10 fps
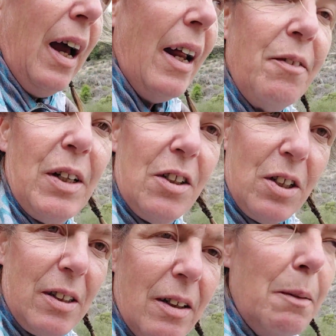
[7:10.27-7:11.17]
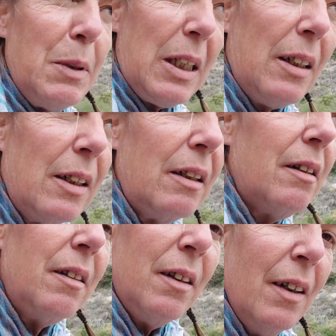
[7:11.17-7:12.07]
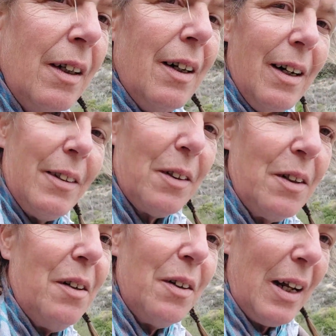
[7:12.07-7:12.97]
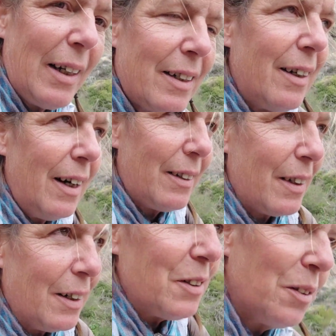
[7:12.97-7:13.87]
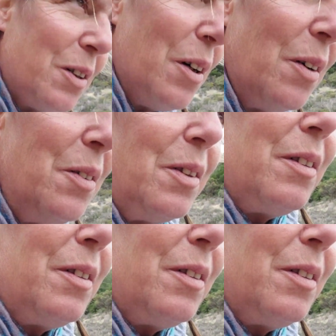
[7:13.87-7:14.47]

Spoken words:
and the villages are empty. I don't know, like, I don't know.